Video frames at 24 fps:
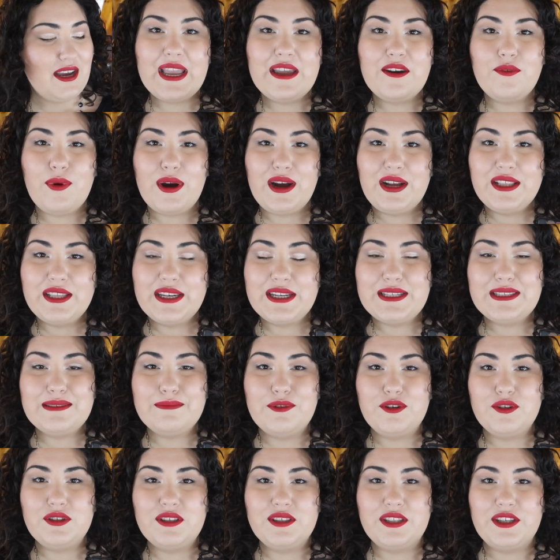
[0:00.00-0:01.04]
And while it is
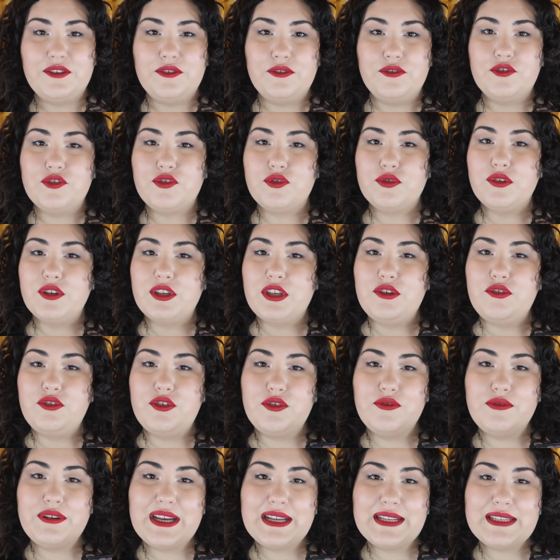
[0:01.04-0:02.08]
mostly neutral, you
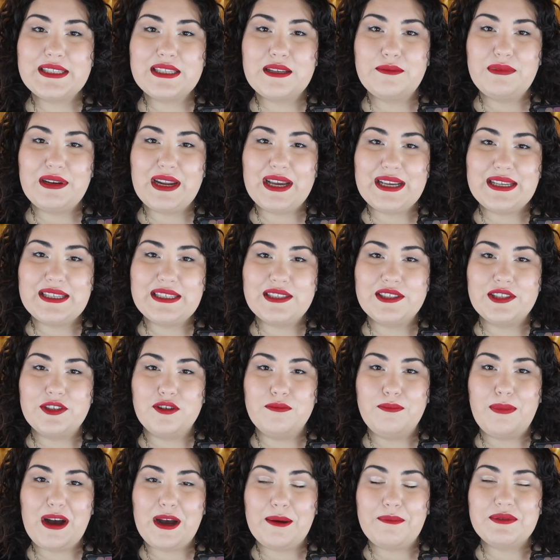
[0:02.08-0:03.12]
do get some nice little
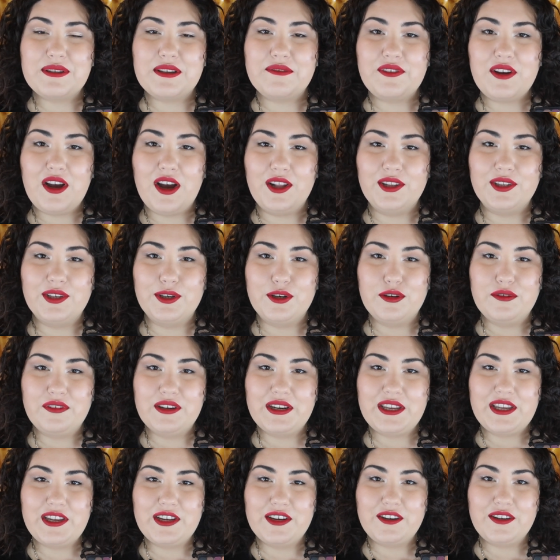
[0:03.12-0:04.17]
pops of color over
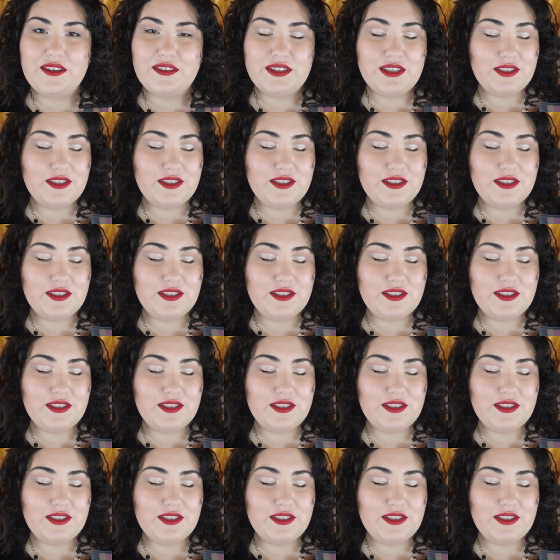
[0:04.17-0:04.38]
here.